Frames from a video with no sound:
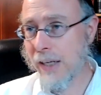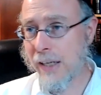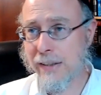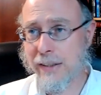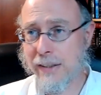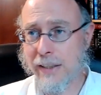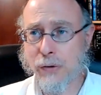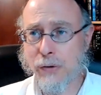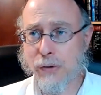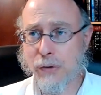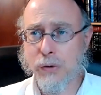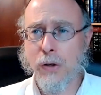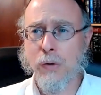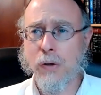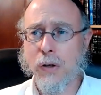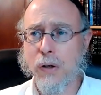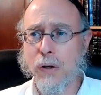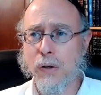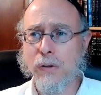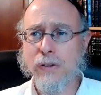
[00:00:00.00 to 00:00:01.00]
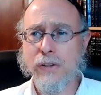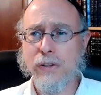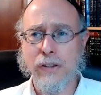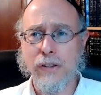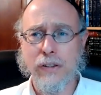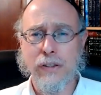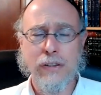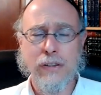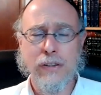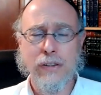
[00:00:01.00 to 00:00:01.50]
as they grow
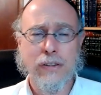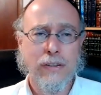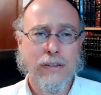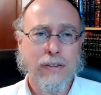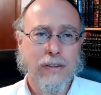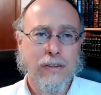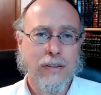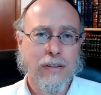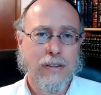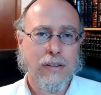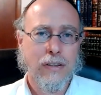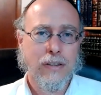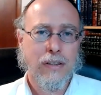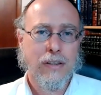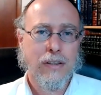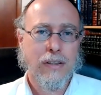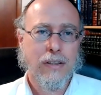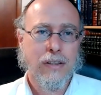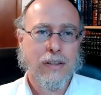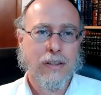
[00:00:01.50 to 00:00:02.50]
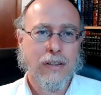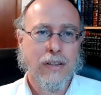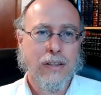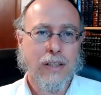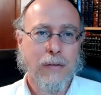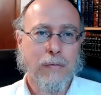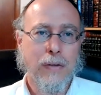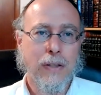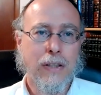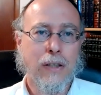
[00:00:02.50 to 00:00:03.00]
older,
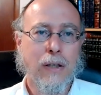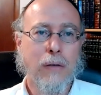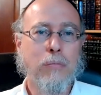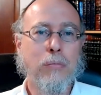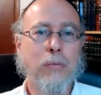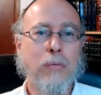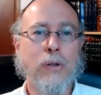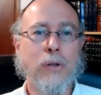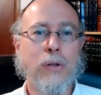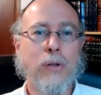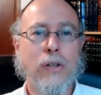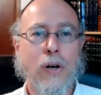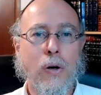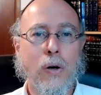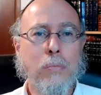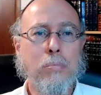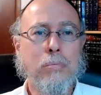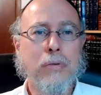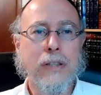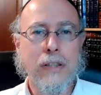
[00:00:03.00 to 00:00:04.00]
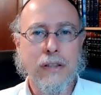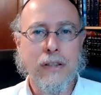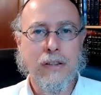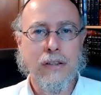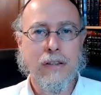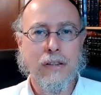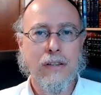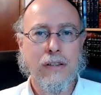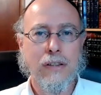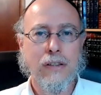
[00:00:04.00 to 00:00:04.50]
they become more open